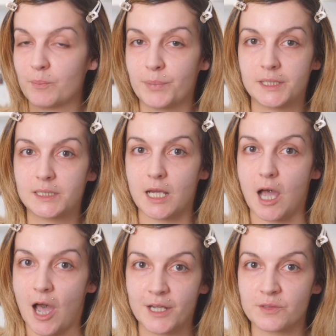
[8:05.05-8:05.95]
But
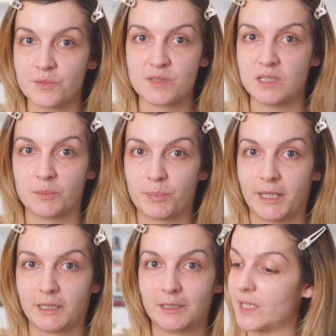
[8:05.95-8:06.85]
I don't see the
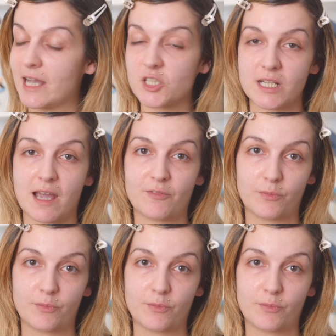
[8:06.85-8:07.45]
pink. They actually have